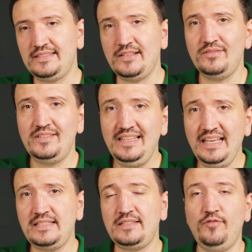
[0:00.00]
So
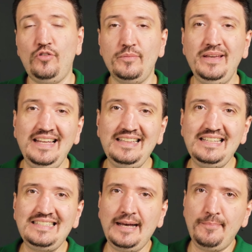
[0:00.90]
this, for me, it
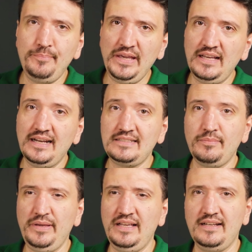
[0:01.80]
is the
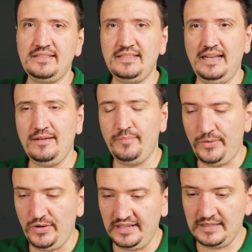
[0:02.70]
biggest selling
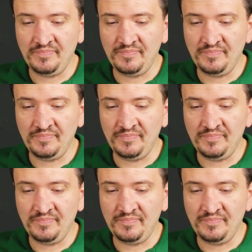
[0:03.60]
point.